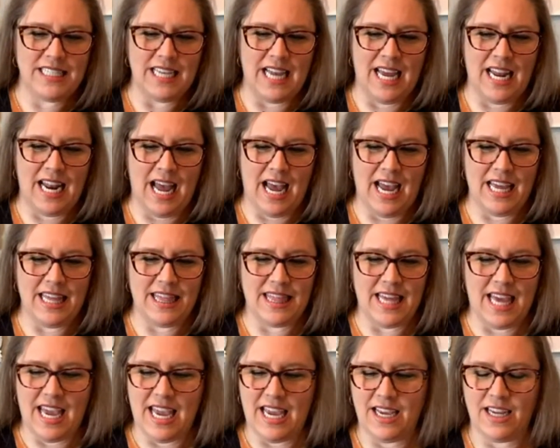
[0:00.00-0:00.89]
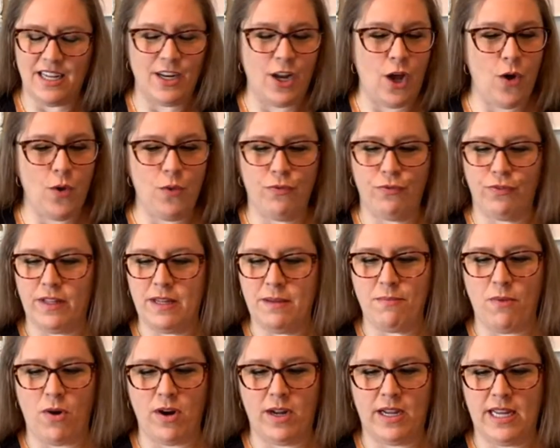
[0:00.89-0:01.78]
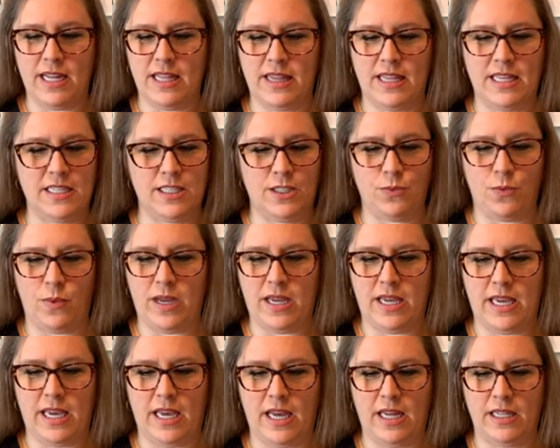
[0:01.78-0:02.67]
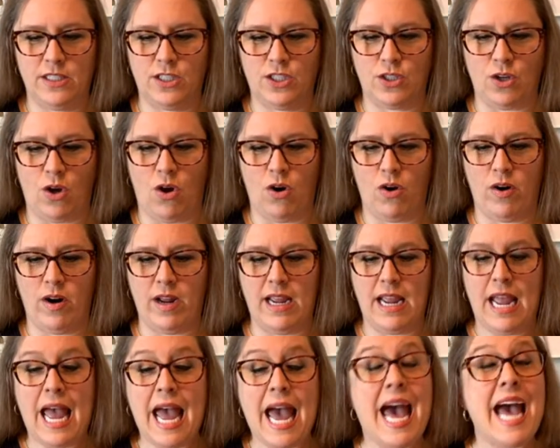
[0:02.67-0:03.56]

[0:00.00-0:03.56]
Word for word: and I think no flea market this weekend. Sorry.